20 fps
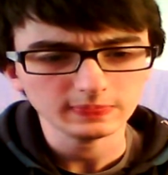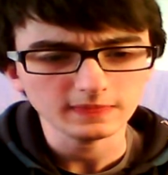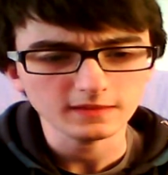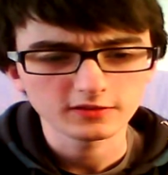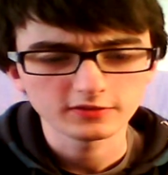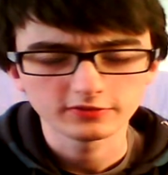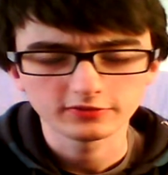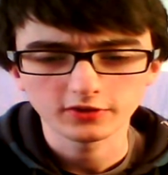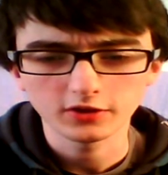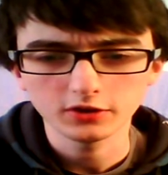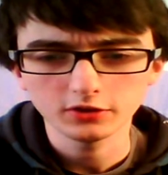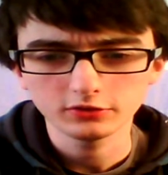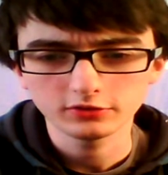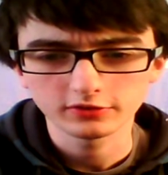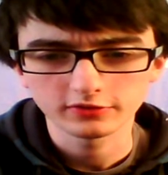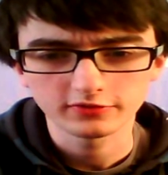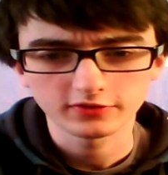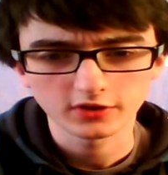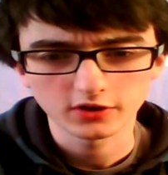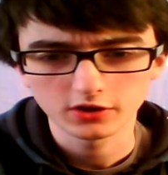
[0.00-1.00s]
phono to
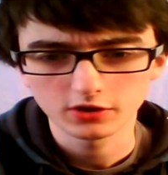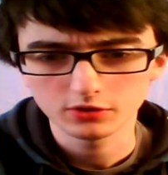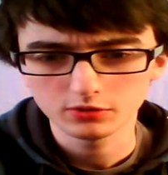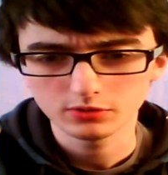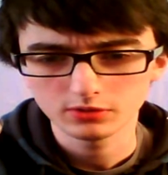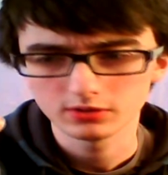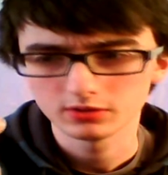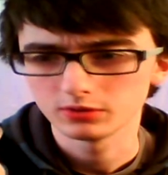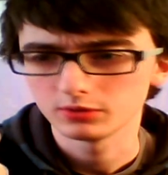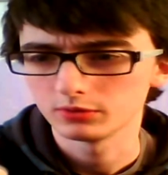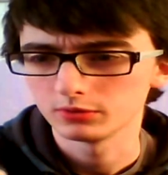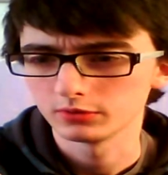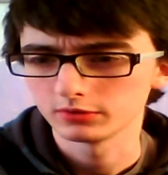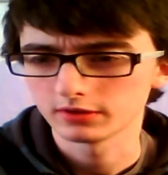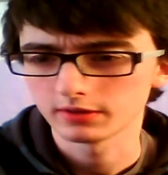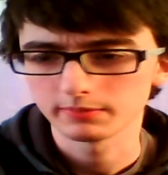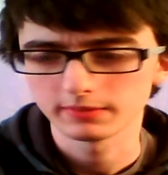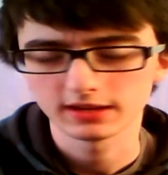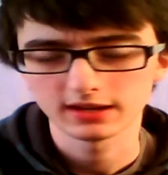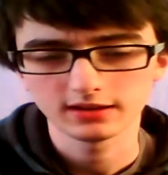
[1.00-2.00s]
phono or
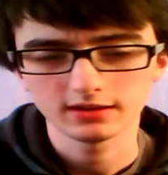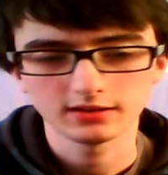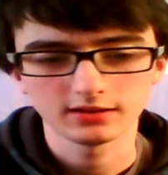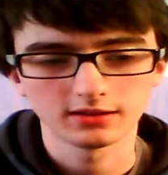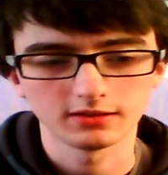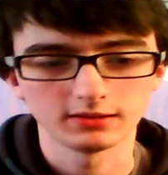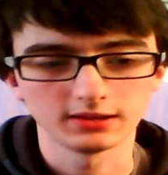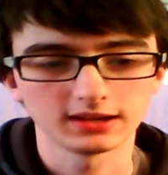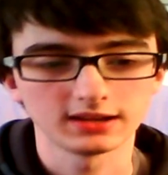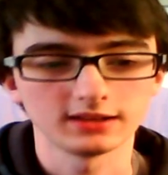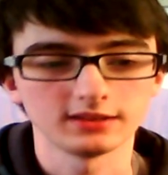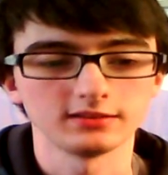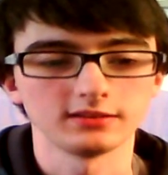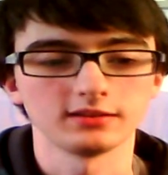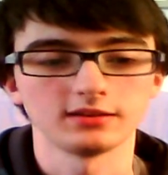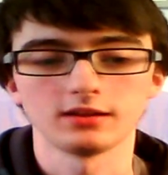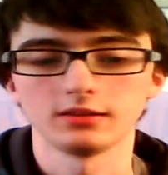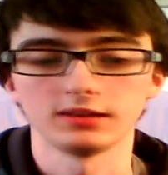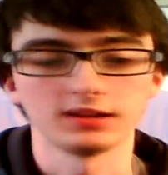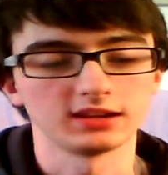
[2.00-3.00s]
something. I'll link it in
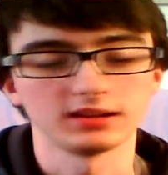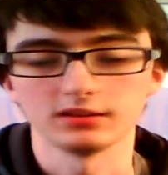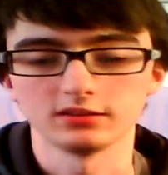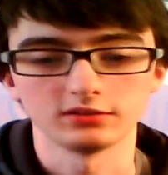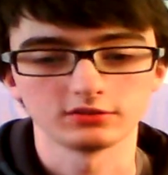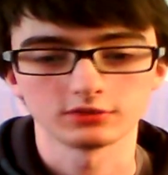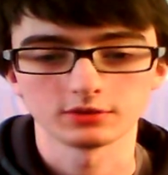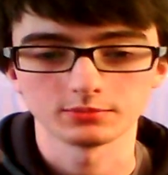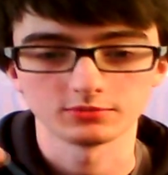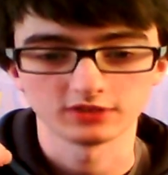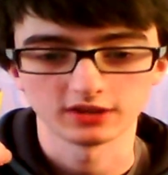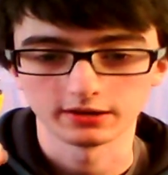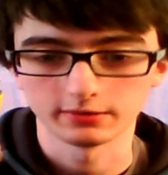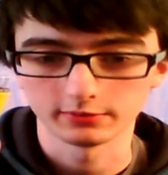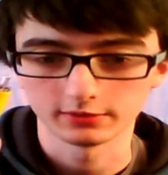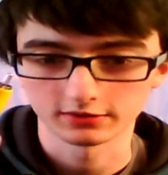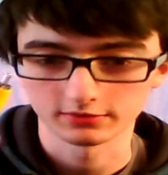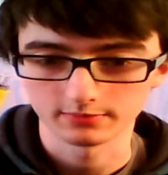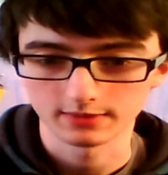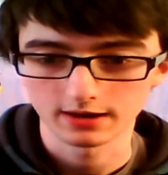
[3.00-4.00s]
the description anyway, it
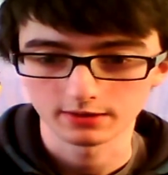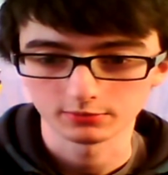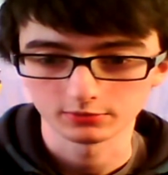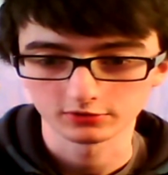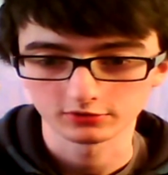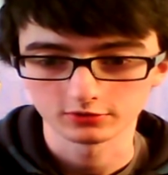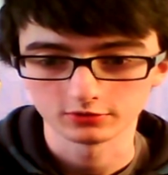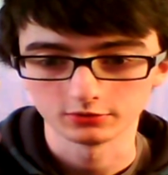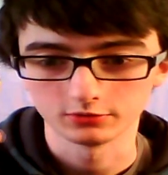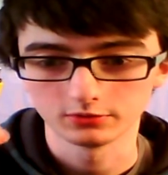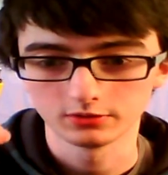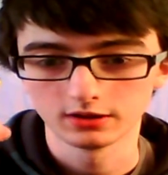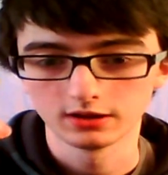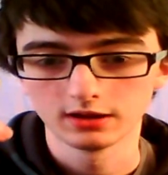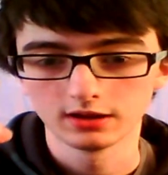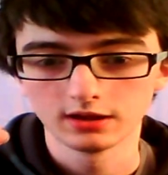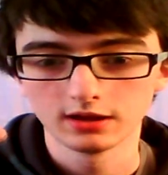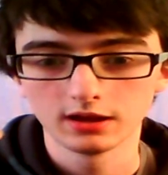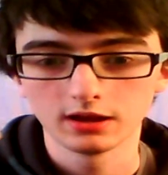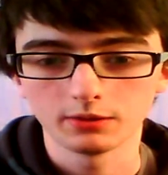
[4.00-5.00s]
doesn't matter what it's called.
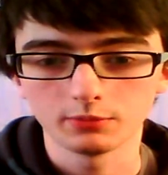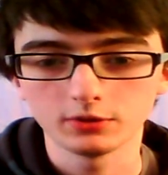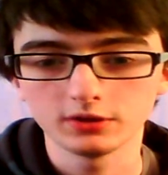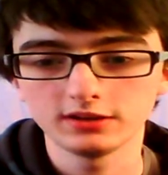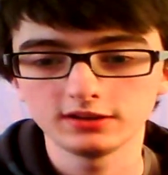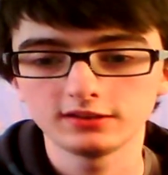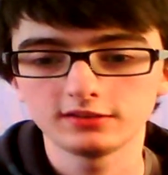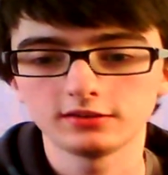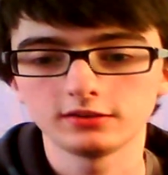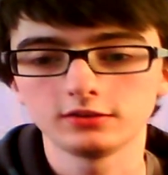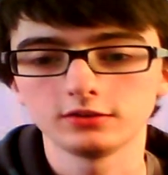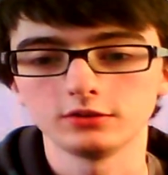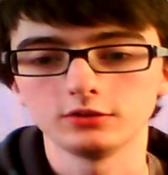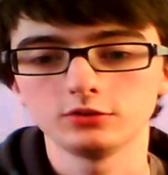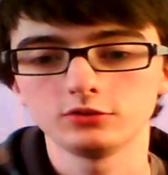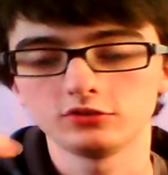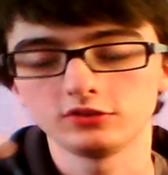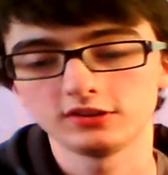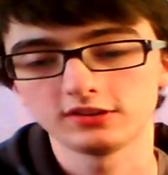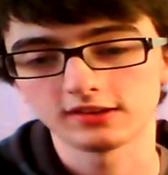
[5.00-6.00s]
And what you need to do
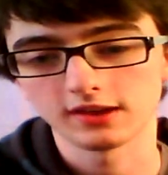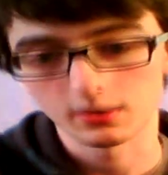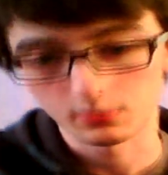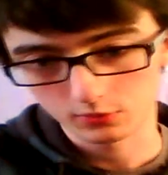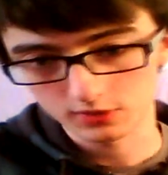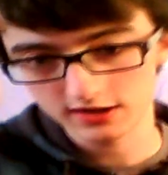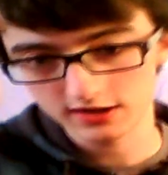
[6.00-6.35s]
is you need to get one